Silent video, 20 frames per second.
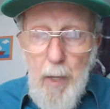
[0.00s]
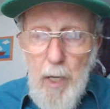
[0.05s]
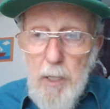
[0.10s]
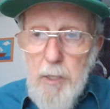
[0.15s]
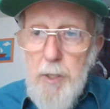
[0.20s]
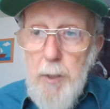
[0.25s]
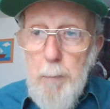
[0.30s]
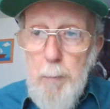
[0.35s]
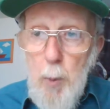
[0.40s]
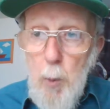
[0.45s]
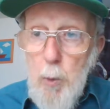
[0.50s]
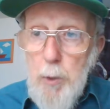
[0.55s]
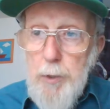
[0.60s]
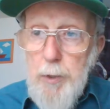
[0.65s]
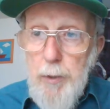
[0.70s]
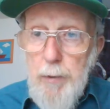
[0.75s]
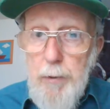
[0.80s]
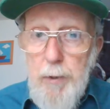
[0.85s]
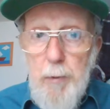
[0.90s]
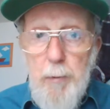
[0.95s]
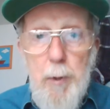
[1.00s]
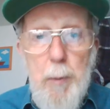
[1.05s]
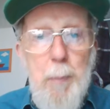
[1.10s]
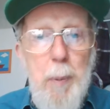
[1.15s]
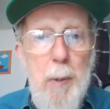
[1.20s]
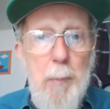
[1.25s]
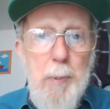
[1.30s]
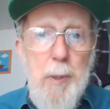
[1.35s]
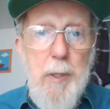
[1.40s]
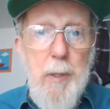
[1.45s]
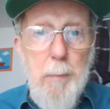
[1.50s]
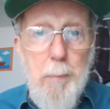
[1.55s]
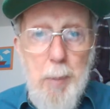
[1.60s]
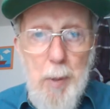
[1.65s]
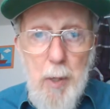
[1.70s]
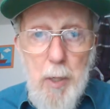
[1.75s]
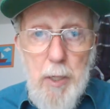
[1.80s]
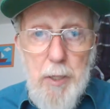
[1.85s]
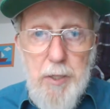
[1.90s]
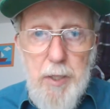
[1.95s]
a supporter of the Republican
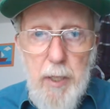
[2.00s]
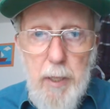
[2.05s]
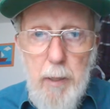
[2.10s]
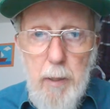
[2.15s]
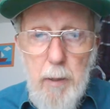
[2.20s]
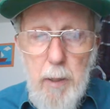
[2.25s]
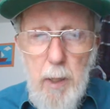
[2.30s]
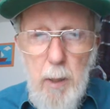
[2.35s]
Party.